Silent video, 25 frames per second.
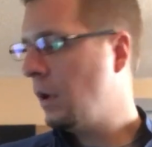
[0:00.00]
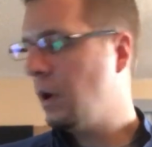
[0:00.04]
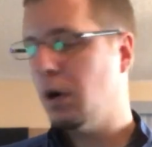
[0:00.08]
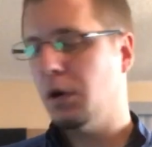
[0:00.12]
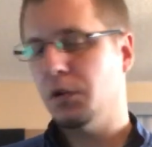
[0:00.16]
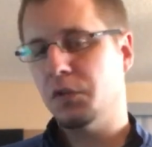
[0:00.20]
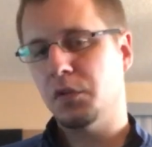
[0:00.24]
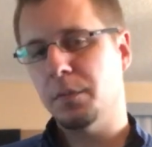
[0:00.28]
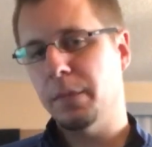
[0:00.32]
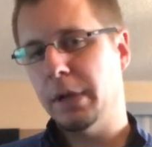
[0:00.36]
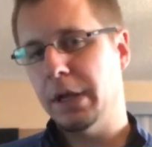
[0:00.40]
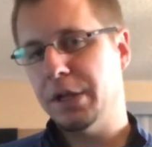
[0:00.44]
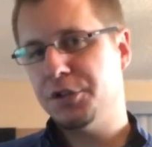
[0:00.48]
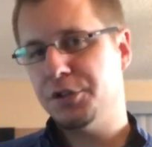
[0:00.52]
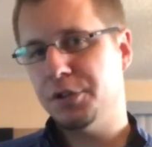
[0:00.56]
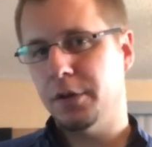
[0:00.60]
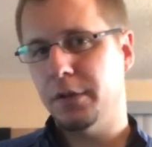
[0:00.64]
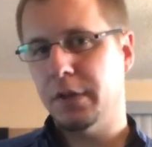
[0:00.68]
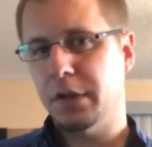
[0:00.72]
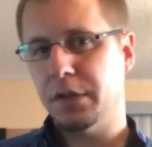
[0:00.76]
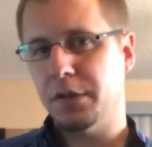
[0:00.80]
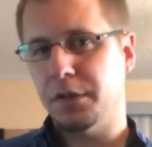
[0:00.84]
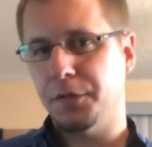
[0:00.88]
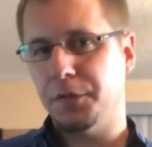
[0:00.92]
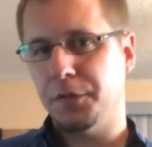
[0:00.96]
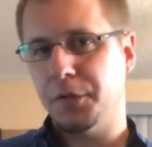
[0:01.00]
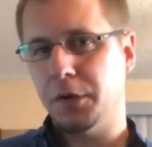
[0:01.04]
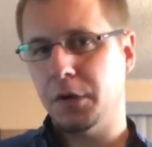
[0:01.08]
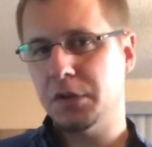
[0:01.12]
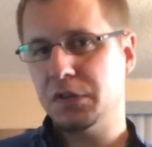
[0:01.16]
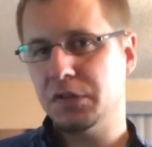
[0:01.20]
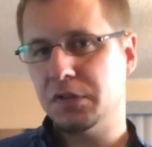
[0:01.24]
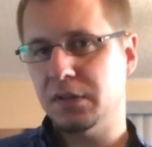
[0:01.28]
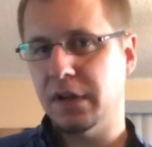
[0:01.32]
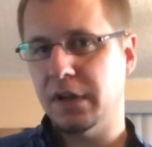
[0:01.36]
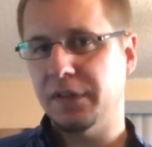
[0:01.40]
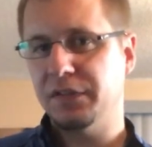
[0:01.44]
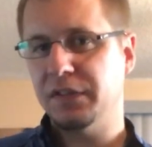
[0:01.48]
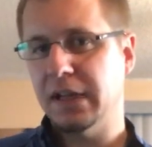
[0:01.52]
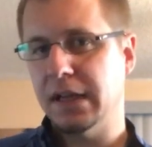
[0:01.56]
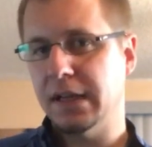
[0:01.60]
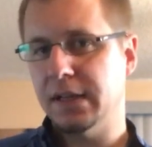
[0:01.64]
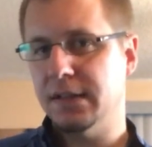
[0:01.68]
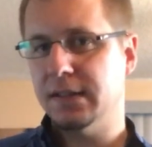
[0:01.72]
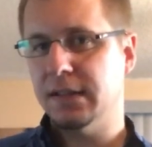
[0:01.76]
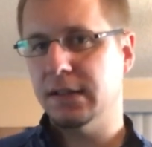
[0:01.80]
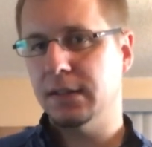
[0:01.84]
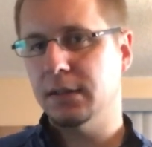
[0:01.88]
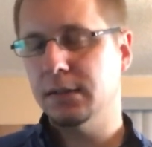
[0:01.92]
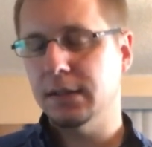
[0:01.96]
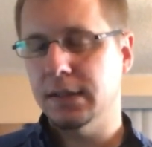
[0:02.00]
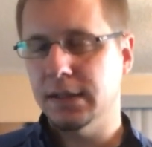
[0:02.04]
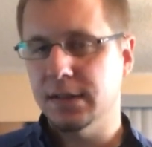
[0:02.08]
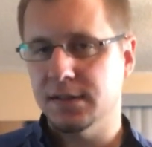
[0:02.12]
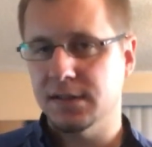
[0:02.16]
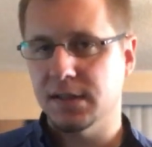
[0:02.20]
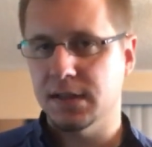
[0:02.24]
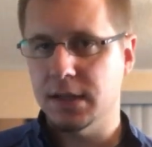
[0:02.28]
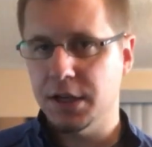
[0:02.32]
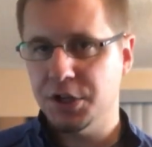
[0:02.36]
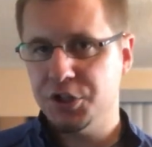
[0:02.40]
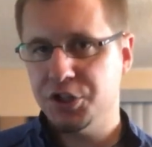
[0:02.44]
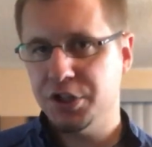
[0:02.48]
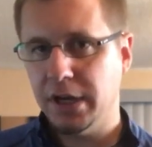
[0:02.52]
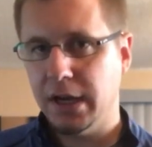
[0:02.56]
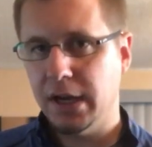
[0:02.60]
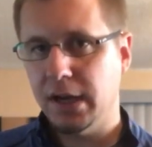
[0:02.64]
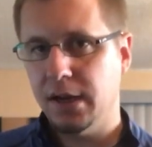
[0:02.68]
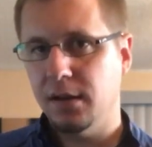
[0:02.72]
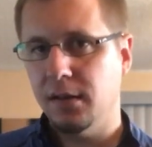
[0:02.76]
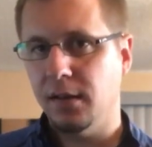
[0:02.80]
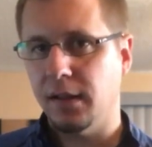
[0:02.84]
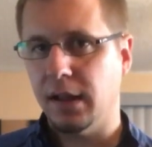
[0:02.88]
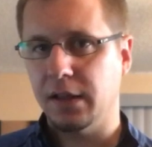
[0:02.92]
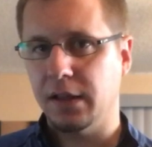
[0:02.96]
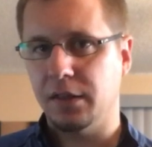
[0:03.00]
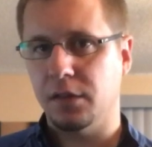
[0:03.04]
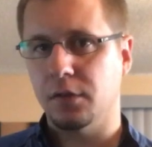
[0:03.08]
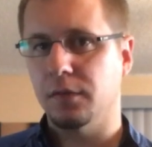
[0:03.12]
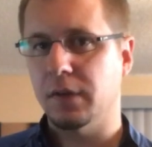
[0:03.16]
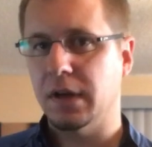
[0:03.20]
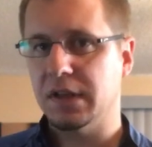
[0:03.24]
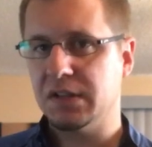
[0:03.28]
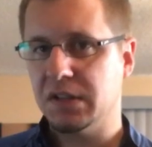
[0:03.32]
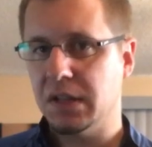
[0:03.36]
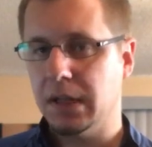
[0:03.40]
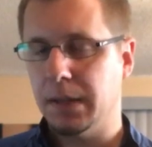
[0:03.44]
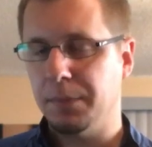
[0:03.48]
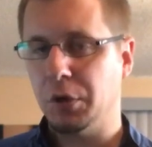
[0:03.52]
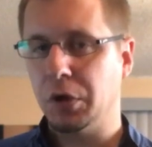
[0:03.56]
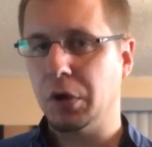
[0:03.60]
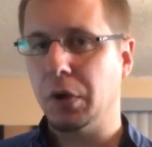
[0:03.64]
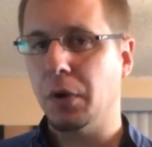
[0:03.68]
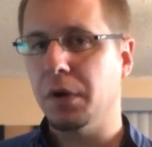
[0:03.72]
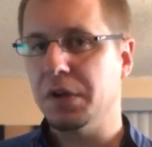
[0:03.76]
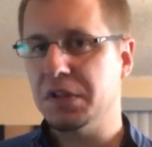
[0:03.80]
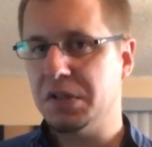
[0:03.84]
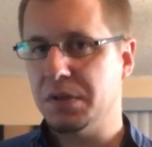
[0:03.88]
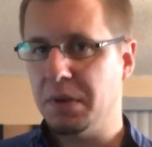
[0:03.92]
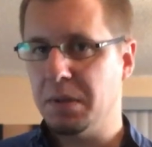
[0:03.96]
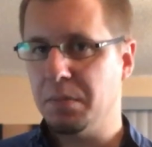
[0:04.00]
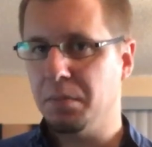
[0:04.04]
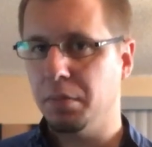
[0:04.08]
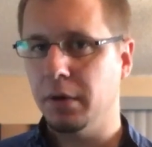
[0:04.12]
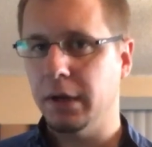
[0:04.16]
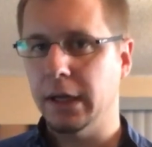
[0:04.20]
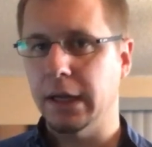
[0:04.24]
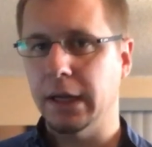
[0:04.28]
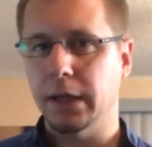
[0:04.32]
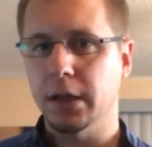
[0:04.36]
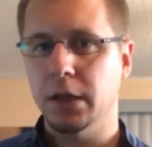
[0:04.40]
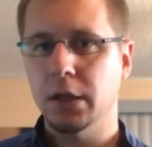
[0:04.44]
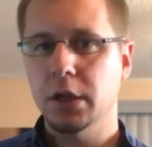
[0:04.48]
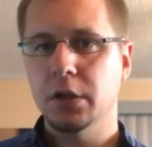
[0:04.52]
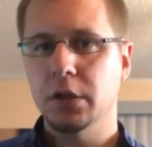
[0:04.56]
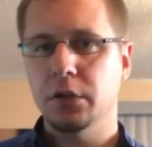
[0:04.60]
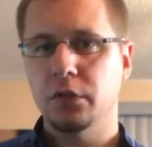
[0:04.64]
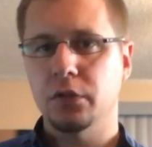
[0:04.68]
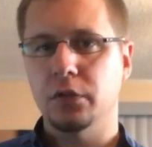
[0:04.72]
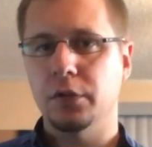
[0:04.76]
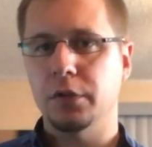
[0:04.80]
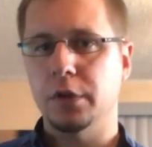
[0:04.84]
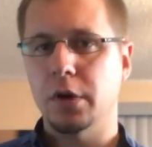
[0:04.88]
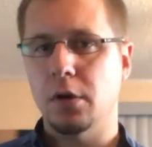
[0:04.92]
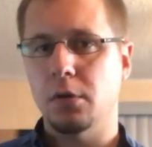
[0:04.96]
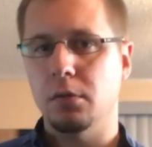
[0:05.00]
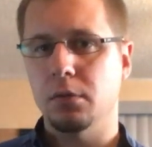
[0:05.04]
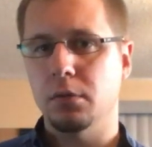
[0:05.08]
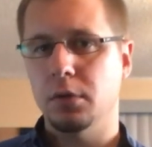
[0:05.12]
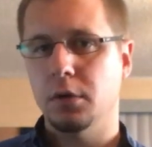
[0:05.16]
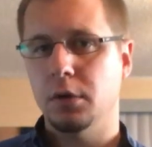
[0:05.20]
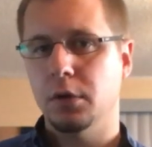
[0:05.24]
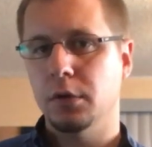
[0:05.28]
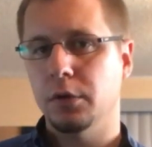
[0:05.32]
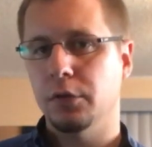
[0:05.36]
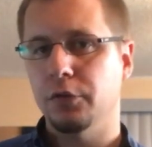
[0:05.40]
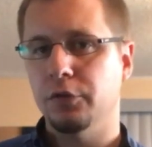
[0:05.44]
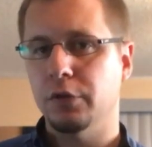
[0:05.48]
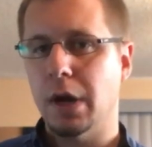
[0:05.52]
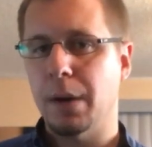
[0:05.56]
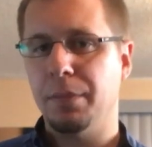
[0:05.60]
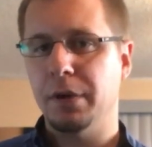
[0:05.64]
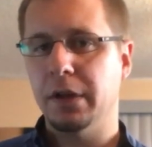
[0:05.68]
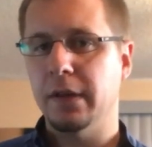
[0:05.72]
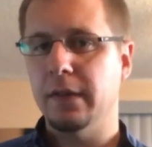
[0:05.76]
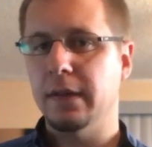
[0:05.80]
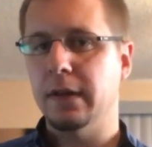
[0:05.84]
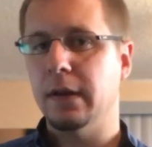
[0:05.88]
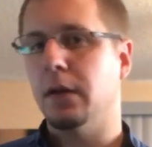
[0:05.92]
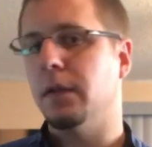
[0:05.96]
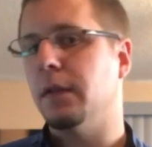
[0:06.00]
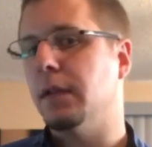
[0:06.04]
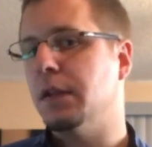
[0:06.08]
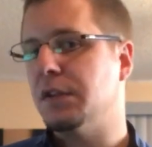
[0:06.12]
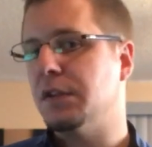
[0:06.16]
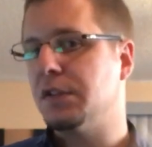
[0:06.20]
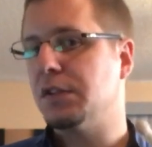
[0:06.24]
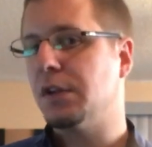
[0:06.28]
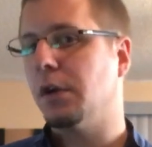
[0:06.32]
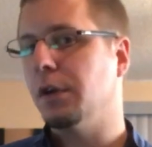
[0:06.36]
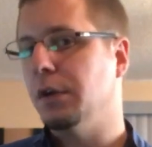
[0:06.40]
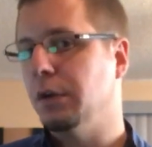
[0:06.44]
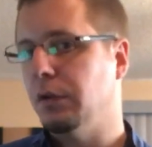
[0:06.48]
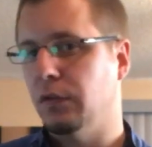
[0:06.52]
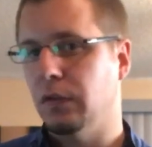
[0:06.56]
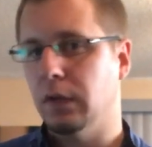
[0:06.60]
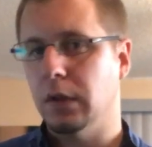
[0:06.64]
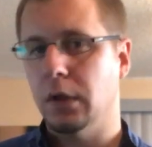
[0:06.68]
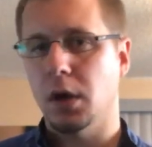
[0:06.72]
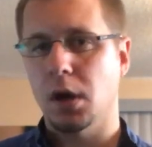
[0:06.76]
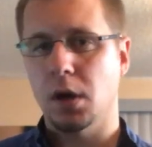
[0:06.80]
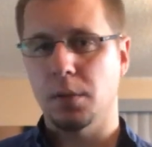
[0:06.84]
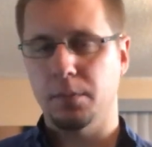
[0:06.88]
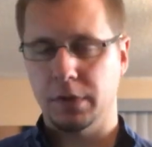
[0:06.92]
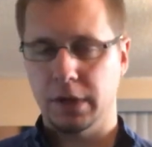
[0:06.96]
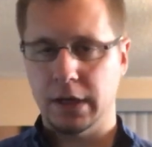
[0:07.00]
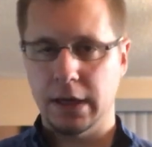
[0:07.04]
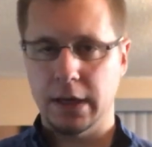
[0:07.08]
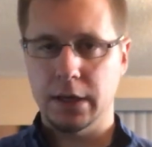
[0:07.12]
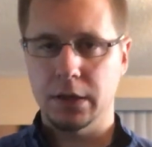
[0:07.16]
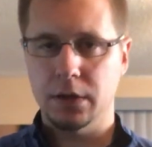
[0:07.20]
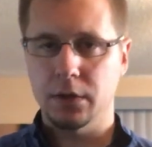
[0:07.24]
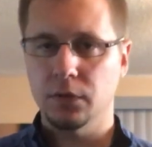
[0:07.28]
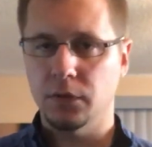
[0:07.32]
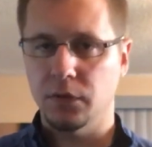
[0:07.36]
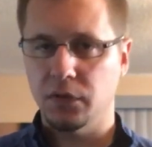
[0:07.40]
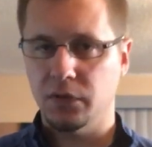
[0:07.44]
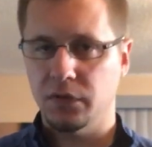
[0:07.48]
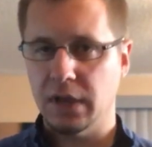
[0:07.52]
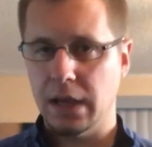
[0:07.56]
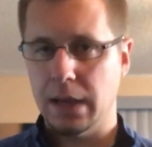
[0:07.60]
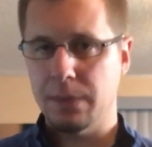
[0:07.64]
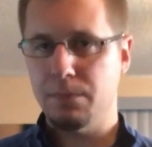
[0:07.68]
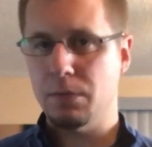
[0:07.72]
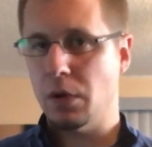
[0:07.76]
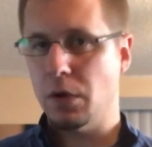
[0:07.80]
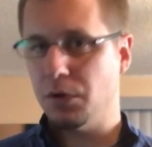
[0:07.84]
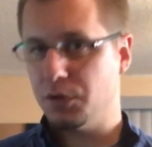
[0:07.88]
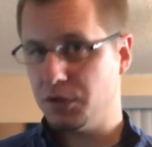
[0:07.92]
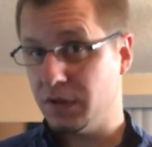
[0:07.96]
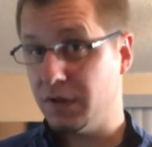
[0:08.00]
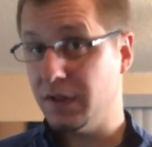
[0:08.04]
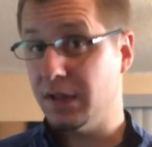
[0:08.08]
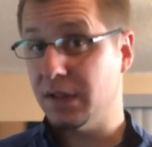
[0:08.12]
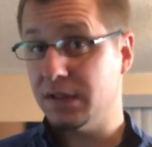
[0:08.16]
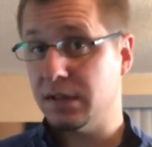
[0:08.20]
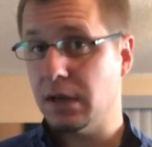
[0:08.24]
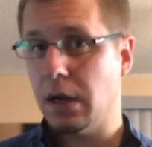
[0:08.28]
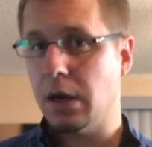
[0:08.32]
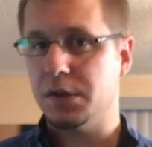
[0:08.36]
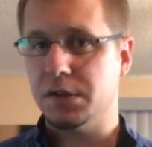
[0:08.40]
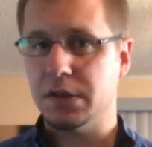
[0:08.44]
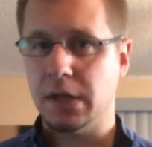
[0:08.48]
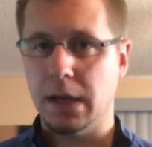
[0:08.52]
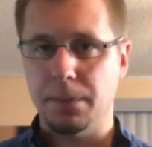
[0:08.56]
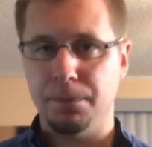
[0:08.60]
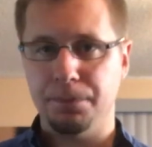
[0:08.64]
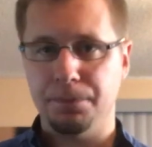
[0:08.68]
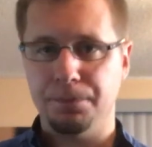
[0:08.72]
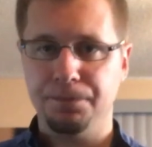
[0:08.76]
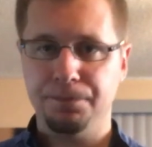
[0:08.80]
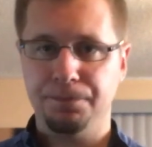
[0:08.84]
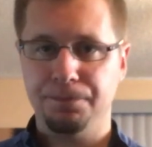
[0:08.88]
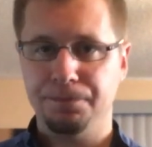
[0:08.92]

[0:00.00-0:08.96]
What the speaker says: Also make sure that the first left-hand diddle is initiated like the rest of them are going to be played. So don't drop it in there and then start using the arm. Okay, use the same motion the entire time.